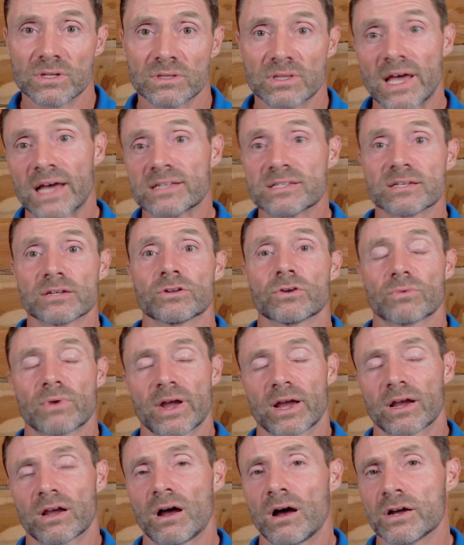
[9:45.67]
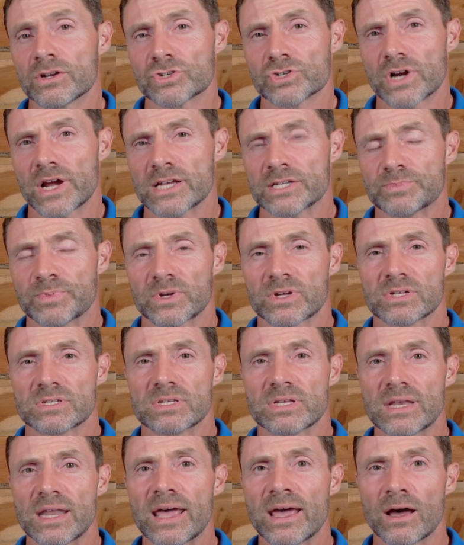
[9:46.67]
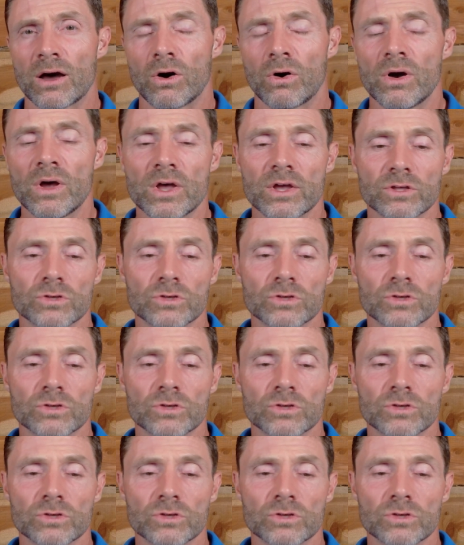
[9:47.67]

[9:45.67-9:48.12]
that's in direct contrast, because now